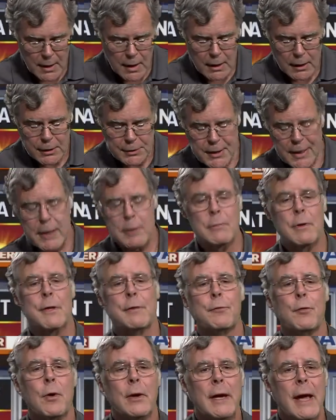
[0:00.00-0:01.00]
Continuing with the
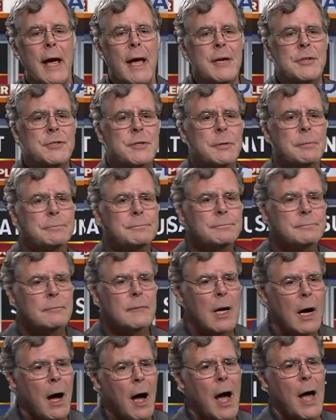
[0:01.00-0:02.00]
forecast,
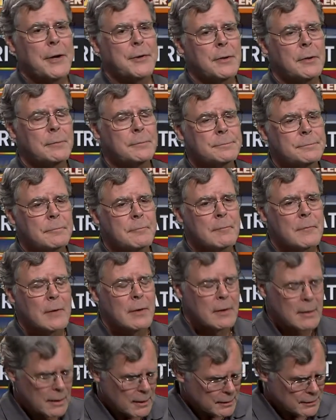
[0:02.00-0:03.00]
hot.
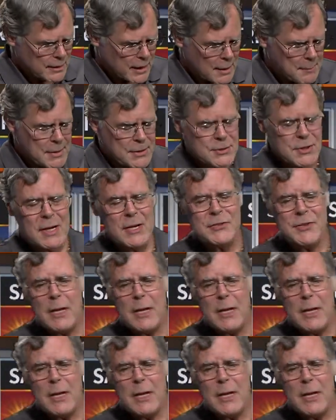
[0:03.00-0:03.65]
Did I mention it's